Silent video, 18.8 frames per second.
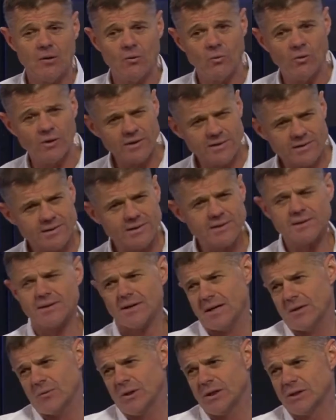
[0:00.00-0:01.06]
What does this
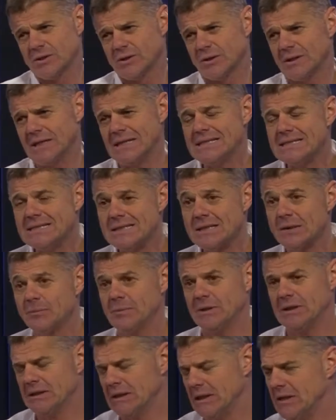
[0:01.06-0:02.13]
highway journey
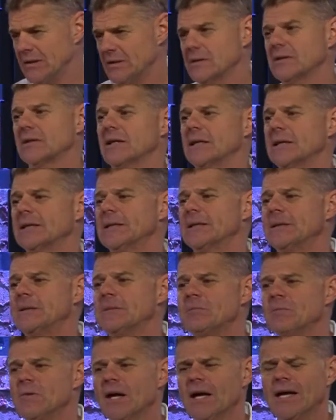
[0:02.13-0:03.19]
typically look like?
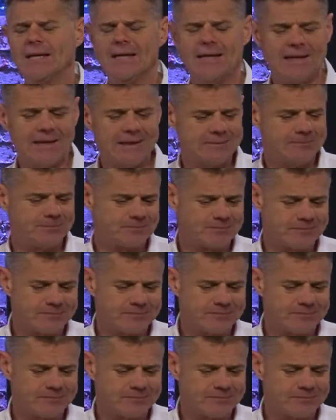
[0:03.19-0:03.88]
Again,